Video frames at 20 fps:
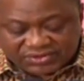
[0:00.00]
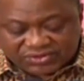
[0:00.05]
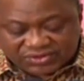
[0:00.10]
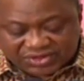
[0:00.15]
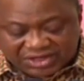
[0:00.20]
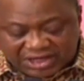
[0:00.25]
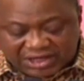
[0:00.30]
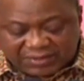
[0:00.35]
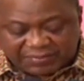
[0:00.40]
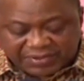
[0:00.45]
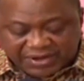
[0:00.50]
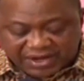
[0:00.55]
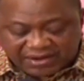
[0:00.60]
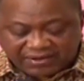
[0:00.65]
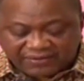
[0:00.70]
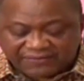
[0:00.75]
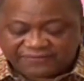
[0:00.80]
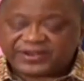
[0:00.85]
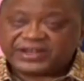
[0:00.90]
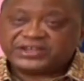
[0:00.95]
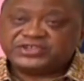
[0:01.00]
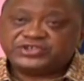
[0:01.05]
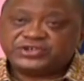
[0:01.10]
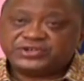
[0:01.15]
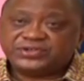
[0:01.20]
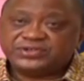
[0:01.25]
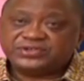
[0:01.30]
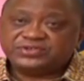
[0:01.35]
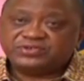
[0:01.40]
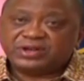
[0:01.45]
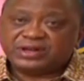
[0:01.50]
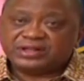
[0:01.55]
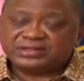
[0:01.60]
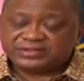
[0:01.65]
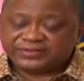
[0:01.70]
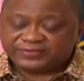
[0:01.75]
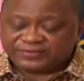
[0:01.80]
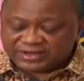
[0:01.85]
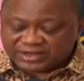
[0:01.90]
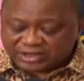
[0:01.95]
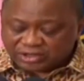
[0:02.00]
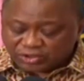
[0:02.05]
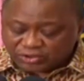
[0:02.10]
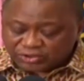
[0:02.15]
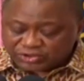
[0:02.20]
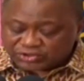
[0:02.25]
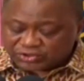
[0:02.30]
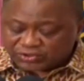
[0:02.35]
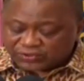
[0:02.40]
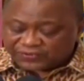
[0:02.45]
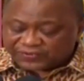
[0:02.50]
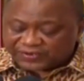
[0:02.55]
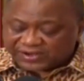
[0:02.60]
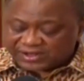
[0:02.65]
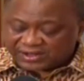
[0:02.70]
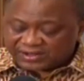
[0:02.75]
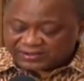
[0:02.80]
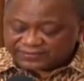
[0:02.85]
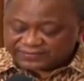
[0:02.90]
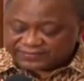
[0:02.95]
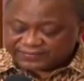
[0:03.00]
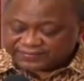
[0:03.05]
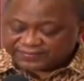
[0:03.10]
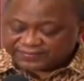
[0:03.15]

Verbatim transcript: to keep our infections relatively low so far.